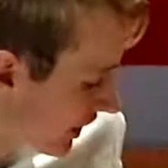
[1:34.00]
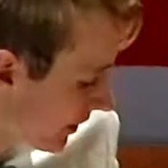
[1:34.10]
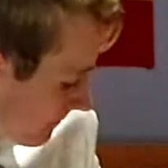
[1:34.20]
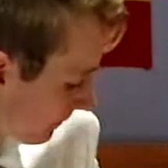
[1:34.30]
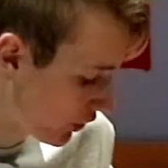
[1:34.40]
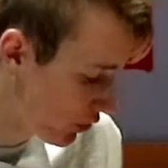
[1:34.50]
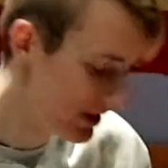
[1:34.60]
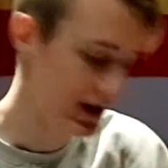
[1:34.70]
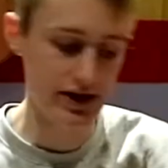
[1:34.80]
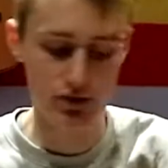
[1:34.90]
So
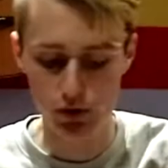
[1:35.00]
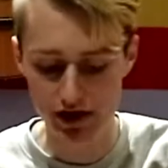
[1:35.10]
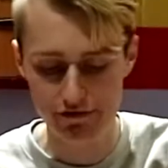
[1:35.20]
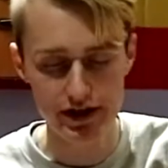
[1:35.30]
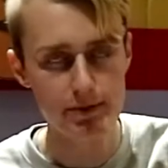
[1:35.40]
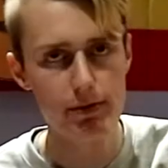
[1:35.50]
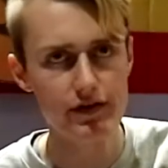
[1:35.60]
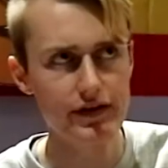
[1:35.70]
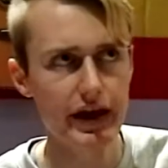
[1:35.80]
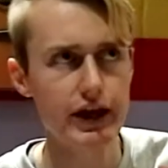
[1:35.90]
looking at this weird thing, you're
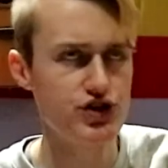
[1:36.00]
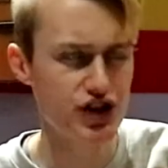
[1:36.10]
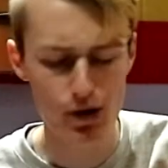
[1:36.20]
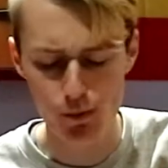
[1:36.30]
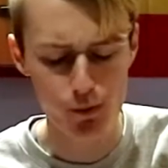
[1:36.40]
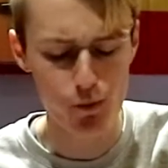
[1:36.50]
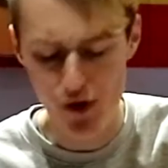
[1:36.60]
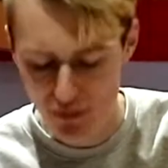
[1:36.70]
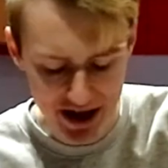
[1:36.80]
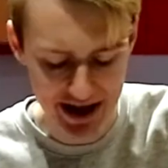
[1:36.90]
probably thinking, Joe,
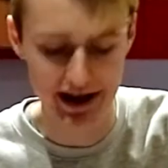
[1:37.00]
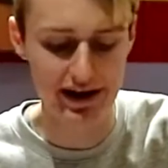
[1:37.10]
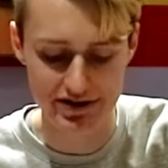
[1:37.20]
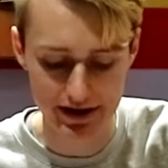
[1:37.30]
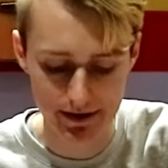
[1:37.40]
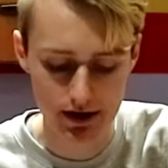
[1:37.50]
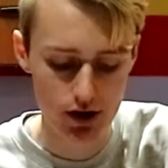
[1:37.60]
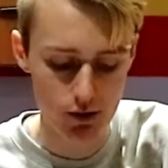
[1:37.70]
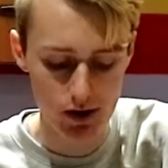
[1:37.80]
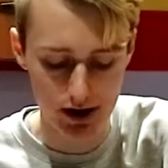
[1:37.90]
what the hell is it?
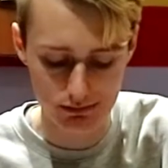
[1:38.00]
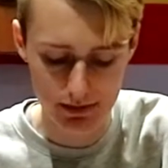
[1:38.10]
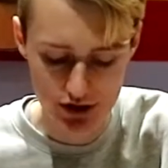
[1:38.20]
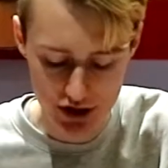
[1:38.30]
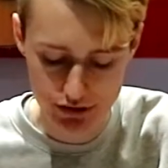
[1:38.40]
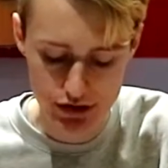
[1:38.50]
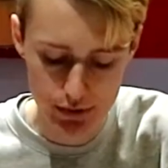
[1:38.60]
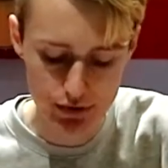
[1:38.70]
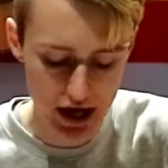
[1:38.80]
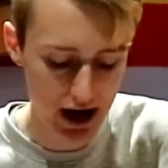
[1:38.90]
Well, let me show
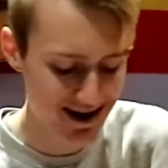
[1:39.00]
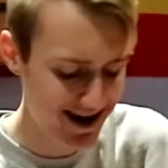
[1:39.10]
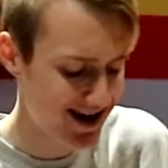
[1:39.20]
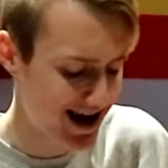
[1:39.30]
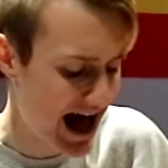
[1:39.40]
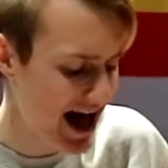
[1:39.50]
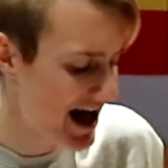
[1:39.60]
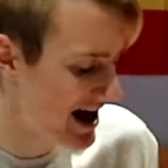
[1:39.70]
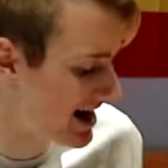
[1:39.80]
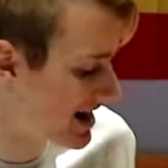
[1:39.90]
you
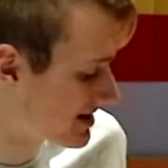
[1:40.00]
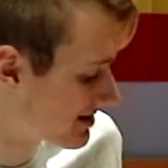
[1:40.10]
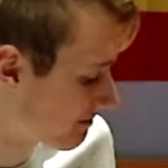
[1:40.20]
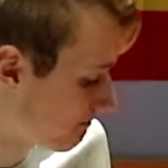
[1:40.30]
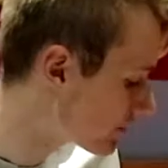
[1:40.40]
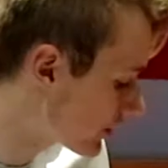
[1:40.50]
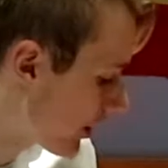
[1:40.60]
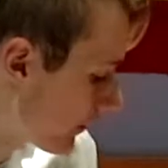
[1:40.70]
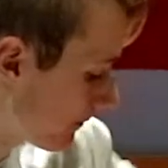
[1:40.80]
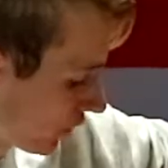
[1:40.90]
guys. So